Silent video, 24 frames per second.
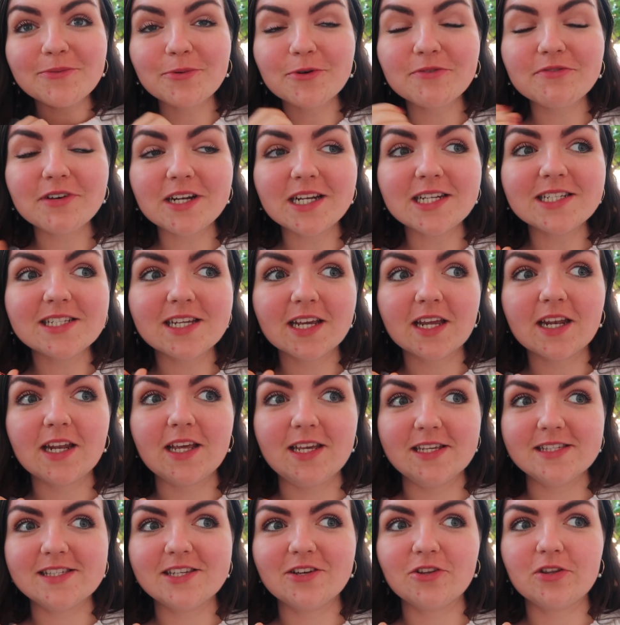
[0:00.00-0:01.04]
We're really taking
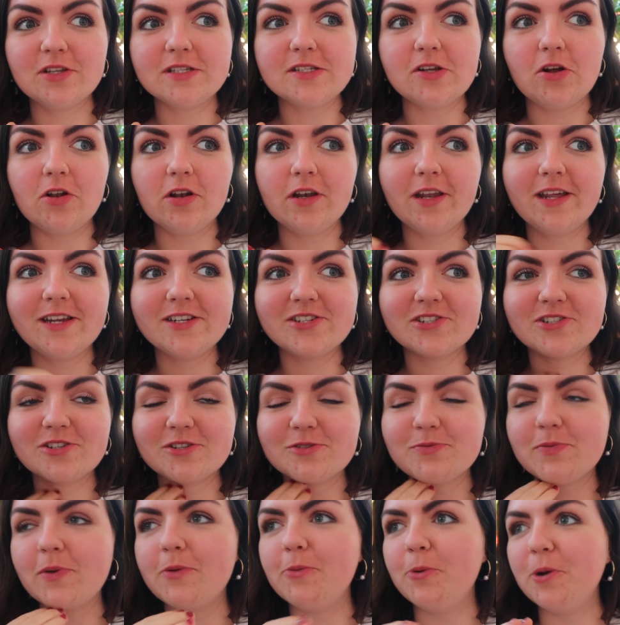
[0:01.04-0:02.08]
it easy on this holiday just
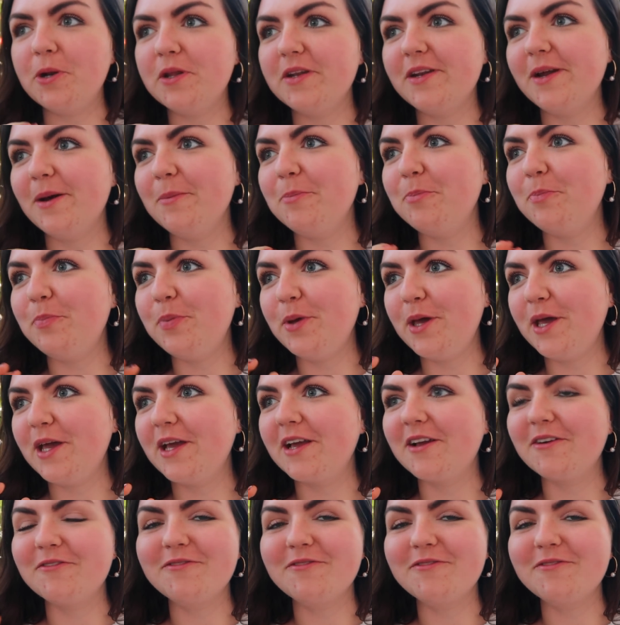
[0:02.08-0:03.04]
because we wanted a big